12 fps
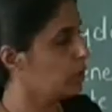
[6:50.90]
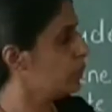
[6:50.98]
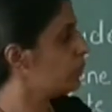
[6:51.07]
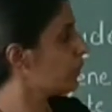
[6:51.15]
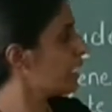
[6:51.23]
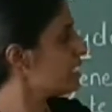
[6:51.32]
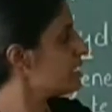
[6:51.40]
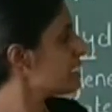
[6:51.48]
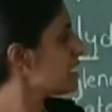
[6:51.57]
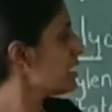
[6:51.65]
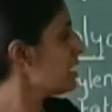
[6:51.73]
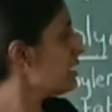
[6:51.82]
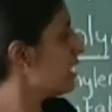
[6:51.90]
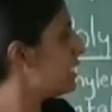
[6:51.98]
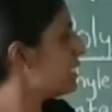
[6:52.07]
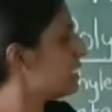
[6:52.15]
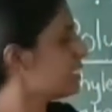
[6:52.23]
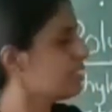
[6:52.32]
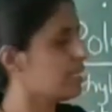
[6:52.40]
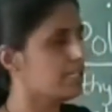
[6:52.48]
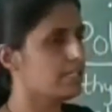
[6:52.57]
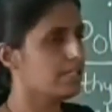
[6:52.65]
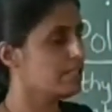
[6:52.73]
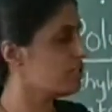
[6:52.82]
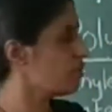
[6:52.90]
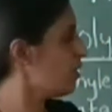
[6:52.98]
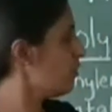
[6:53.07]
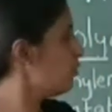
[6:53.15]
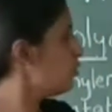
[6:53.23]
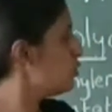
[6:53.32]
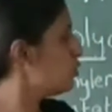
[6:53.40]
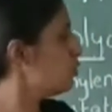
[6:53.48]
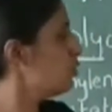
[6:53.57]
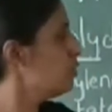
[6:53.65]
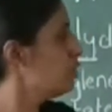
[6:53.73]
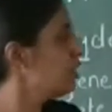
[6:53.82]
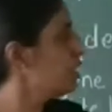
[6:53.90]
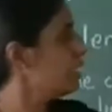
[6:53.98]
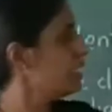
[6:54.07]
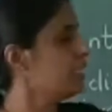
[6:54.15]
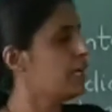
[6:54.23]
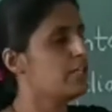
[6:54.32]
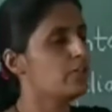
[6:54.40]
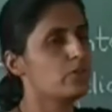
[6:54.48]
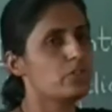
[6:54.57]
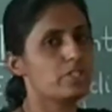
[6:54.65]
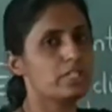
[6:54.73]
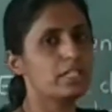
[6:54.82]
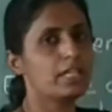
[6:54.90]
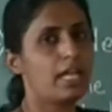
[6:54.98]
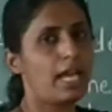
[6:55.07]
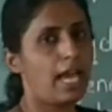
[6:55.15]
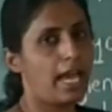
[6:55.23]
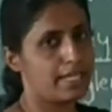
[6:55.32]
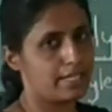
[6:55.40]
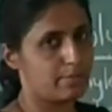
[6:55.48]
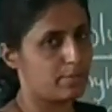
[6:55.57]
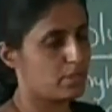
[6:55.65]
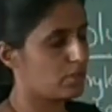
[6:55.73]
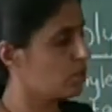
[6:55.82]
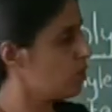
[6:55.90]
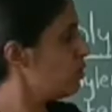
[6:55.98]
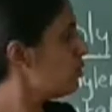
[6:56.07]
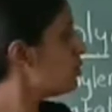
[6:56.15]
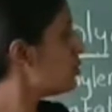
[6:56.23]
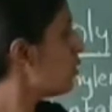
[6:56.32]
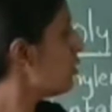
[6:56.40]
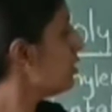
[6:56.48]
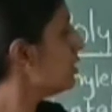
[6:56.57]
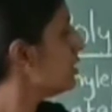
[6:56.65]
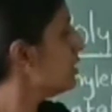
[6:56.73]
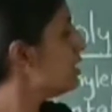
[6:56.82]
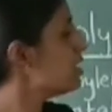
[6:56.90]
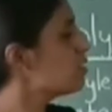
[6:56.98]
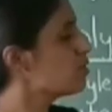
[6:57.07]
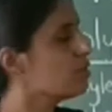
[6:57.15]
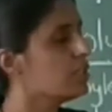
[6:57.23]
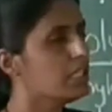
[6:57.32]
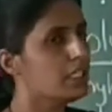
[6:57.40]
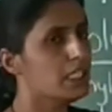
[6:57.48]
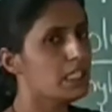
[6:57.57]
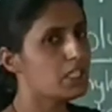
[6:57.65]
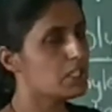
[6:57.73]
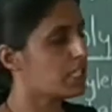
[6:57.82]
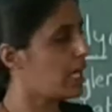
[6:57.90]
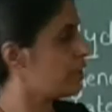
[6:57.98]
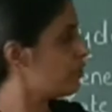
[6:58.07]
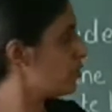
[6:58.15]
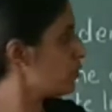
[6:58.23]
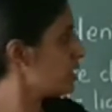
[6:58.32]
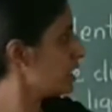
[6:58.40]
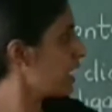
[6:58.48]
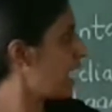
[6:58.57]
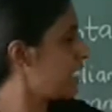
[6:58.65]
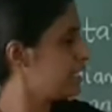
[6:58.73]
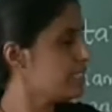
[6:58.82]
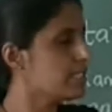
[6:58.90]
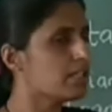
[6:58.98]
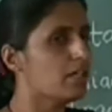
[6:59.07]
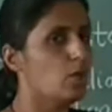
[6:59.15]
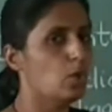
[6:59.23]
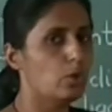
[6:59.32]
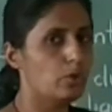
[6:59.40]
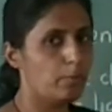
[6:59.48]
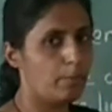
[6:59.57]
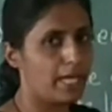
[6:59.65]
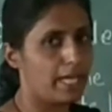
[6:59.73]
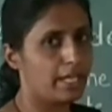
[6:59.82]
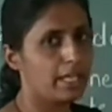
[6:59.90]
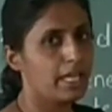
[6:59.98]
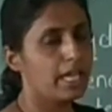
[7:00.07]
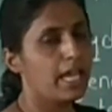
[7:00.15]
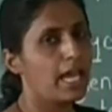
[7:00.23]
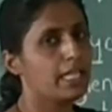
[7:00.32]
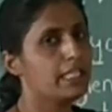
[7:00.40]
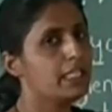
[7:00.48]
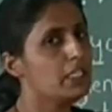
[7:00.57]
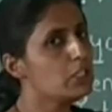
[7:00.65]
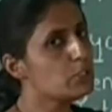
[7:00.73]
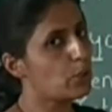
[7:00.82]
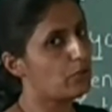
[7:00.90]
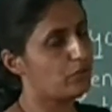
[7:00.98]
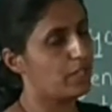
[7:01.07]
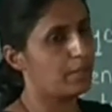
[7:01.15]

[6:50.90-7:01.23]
You can see that it consists of two nitrogen atoms. So each nitrogen carries a lone pair, and each of